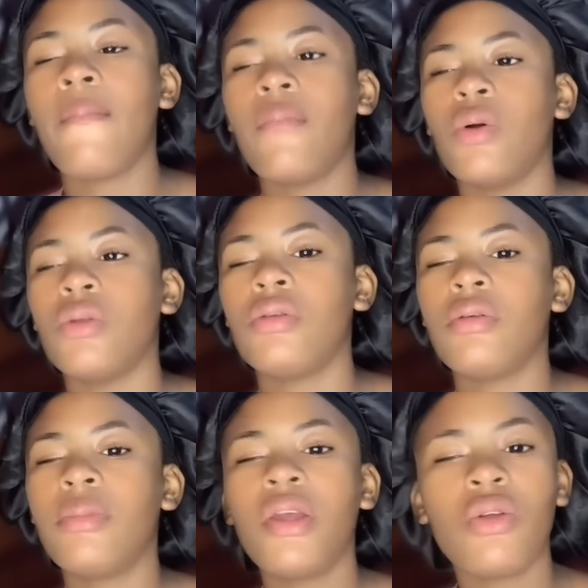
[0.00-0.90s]
But
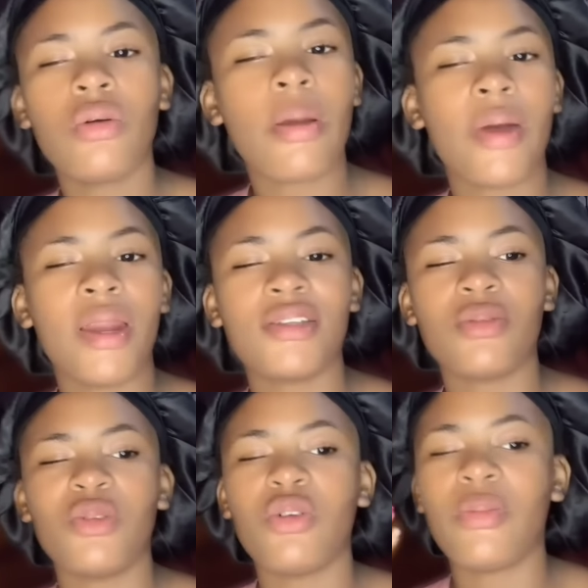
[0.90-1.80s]
me know my mother, so
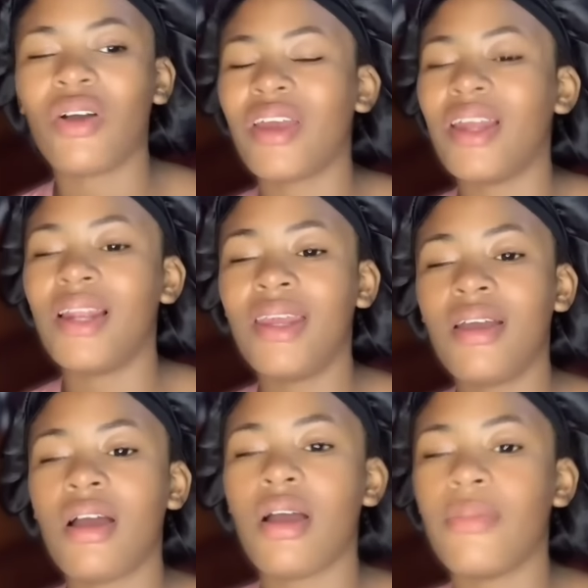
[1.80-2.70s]
me know me go get
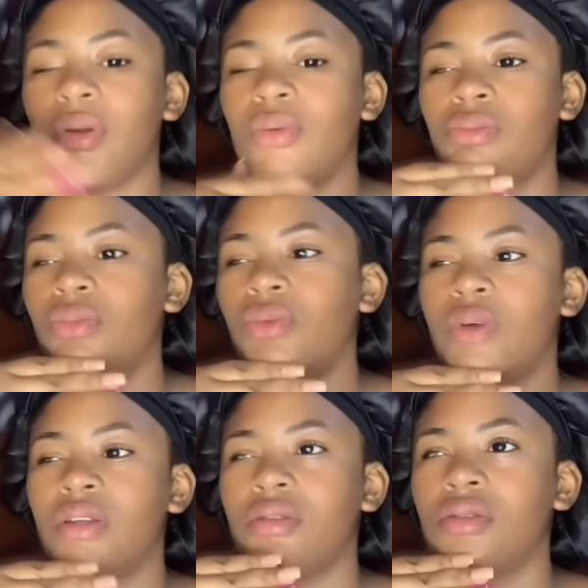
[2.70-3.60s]
leak arm
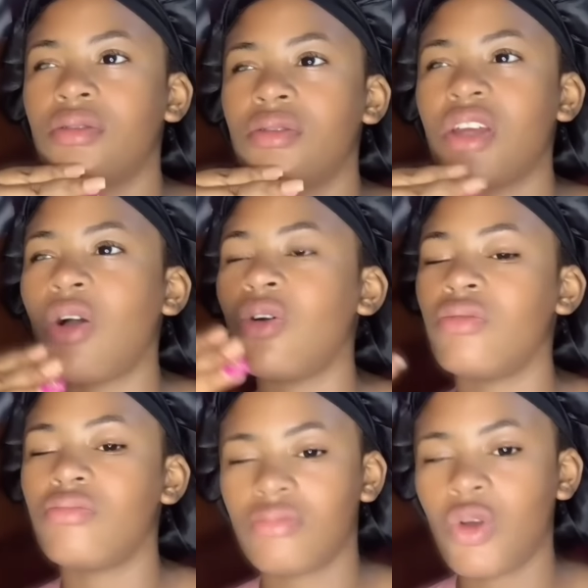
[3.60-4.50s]
when she go
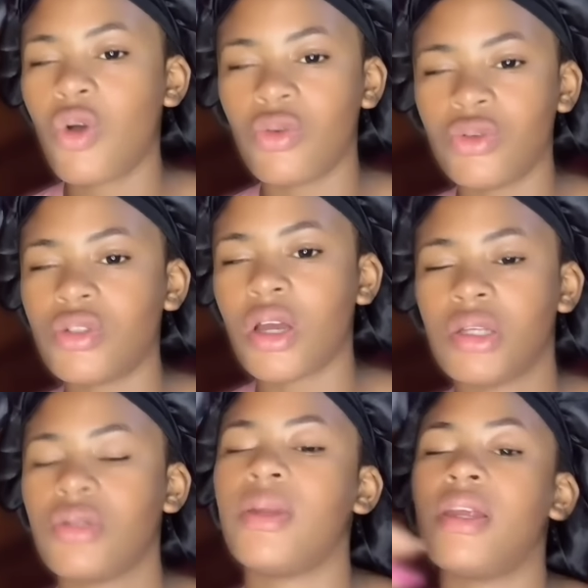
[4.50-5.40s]
cuss or
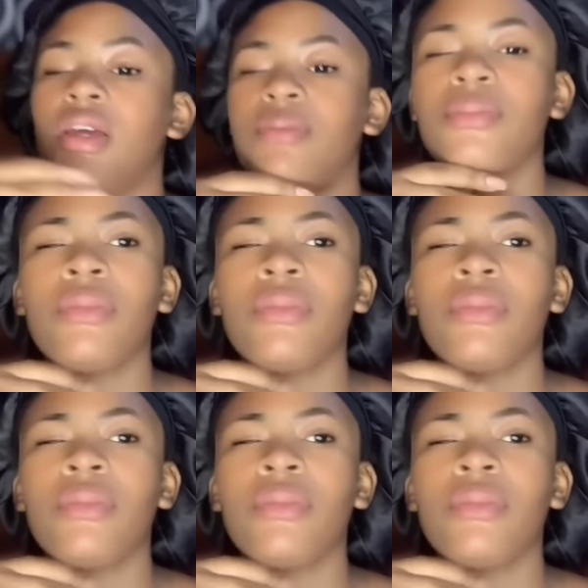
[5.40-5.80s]
something like that.